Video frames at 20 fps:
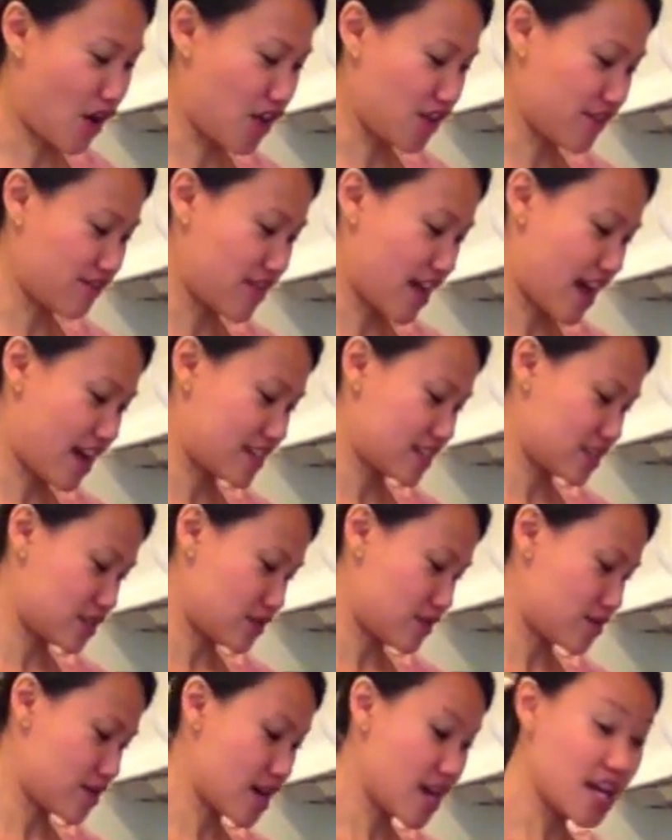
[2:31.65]
all of that
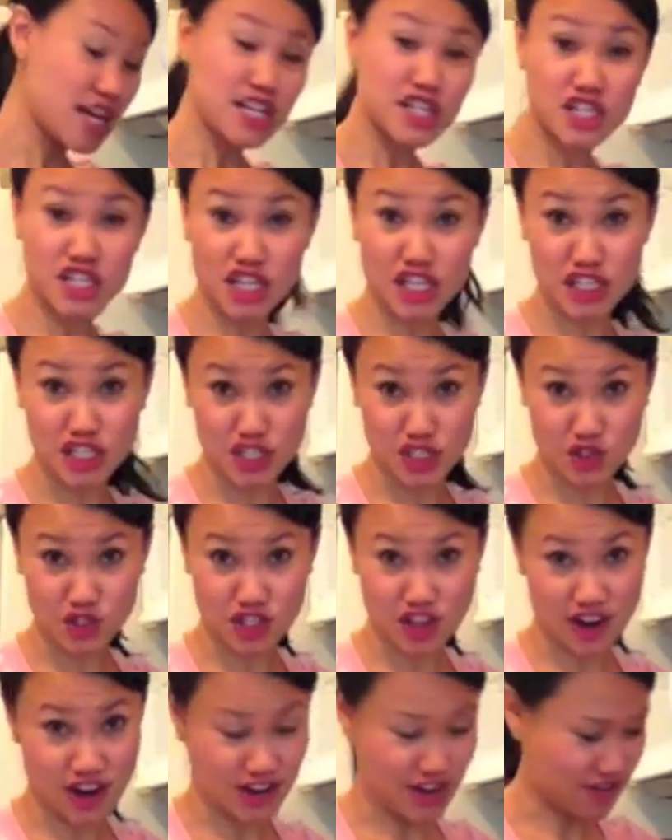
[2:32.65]
chicken
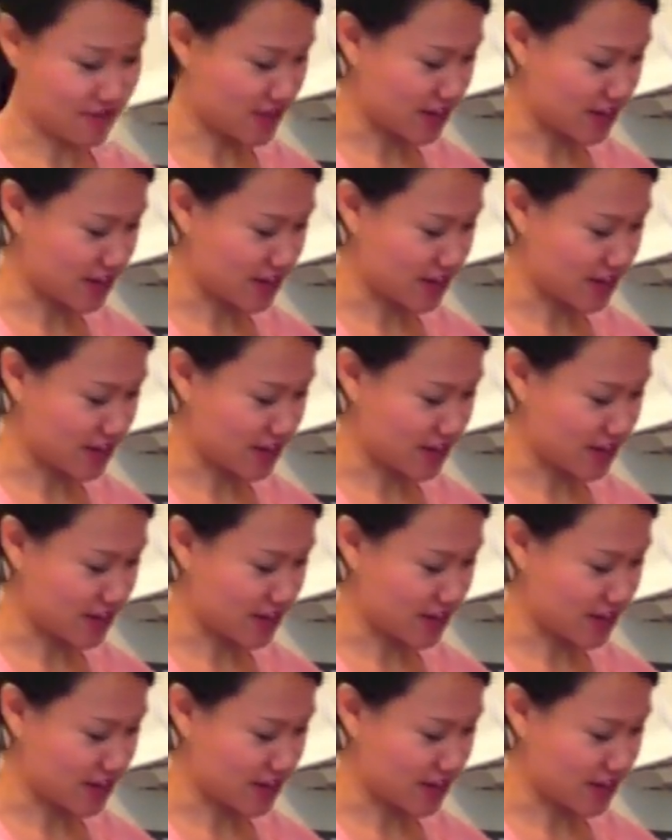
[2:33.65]
juice on your